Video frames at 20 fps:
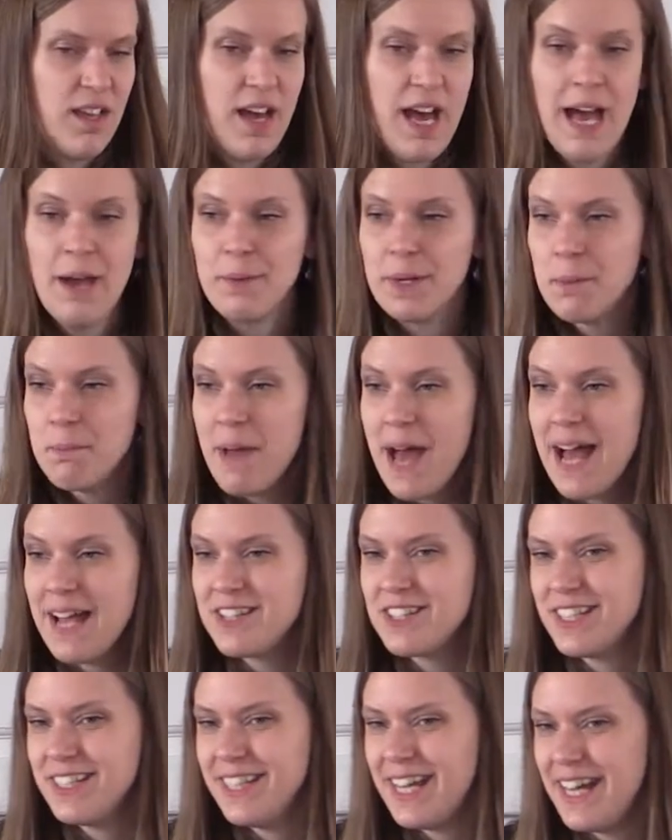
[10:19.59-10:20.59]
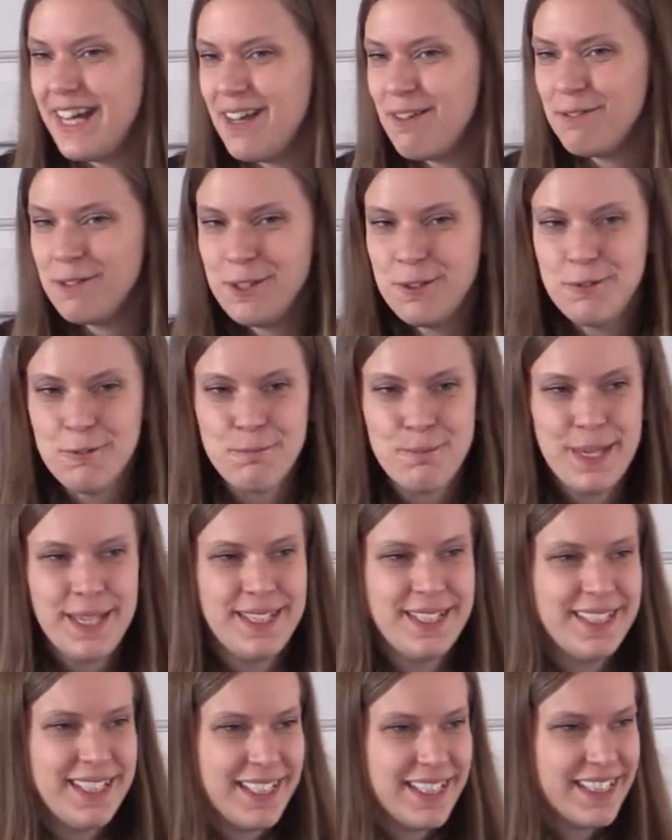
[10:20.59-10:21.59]
I would imagine that if you've
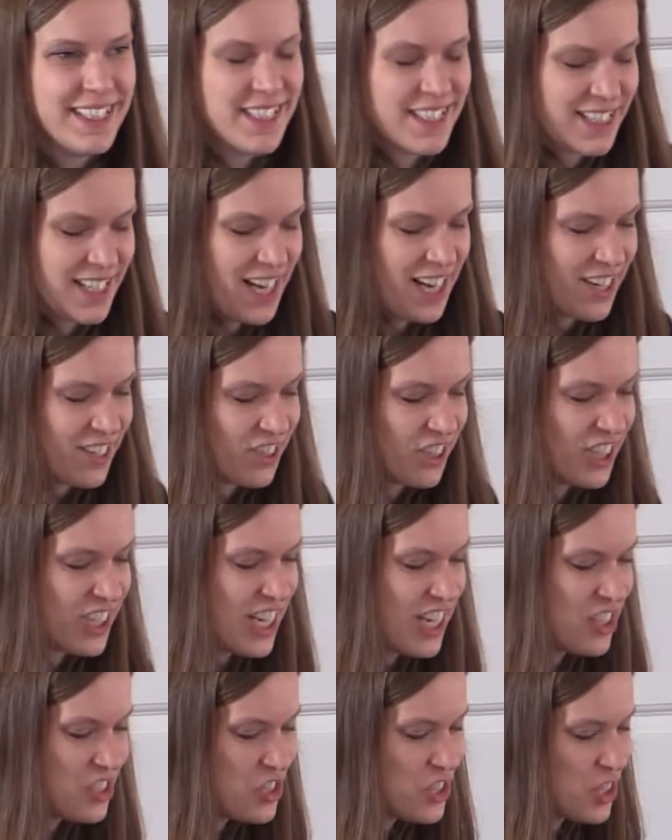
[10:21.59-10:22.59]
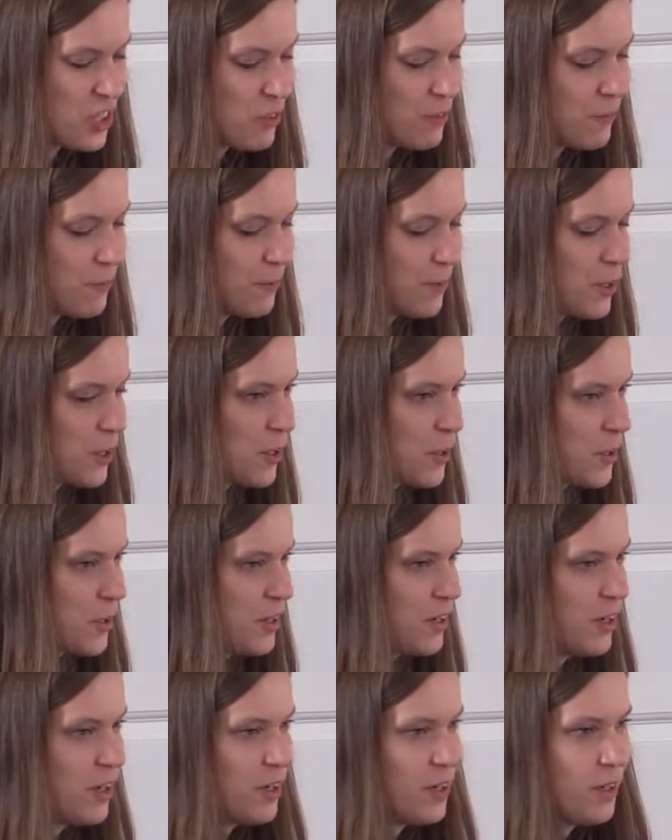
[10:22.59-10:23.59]
been in this congregation for,
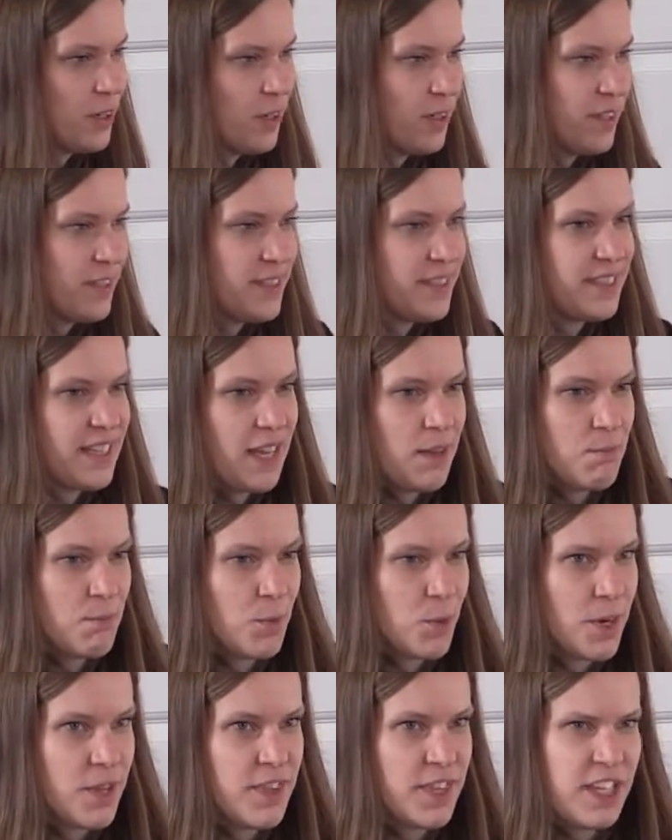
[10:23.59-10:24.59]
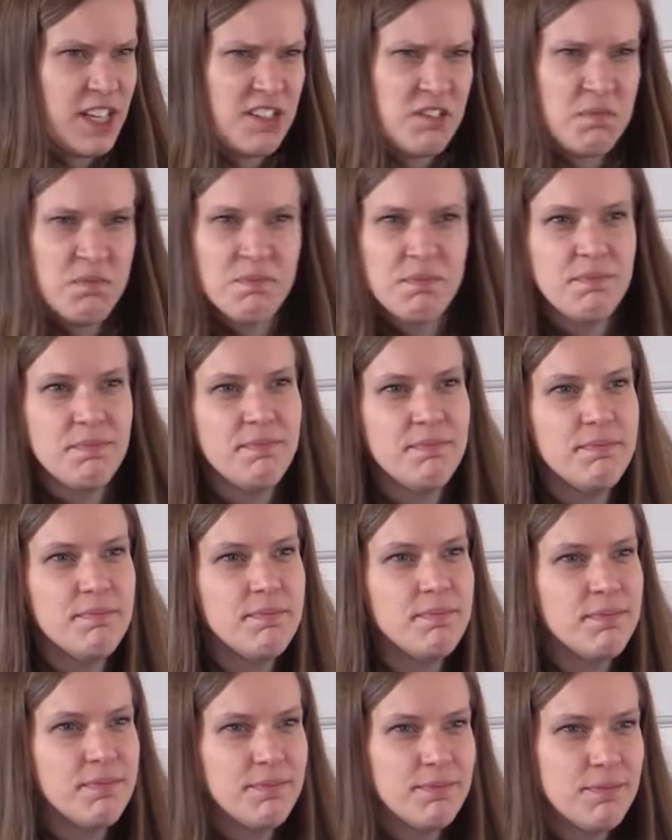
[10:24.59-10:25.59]
say, more than
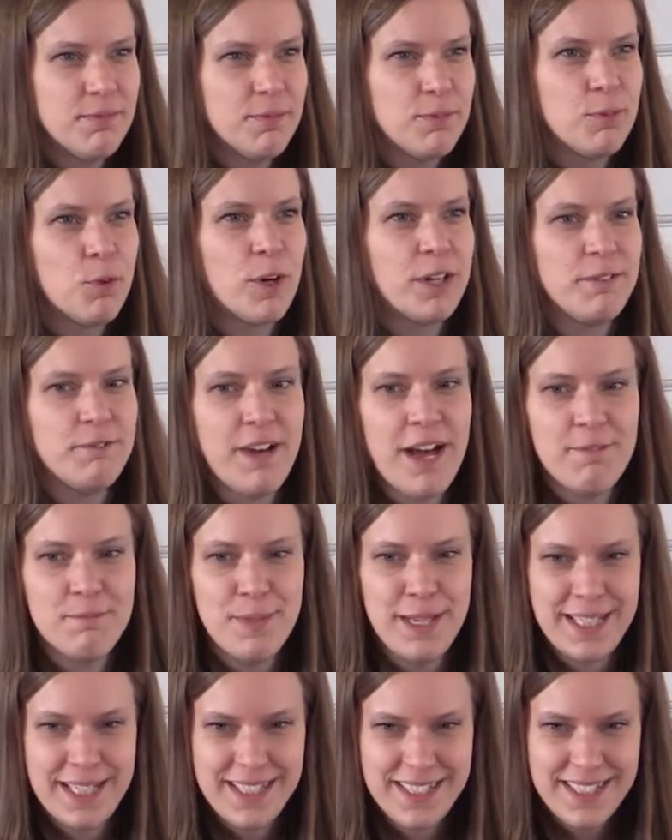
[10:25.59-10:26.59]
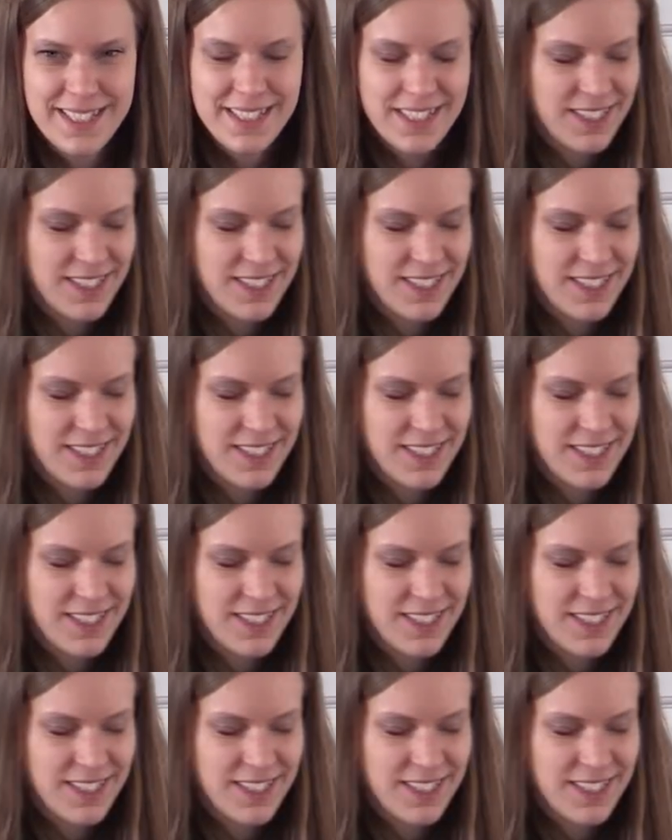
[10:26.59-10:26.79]
45 minutes,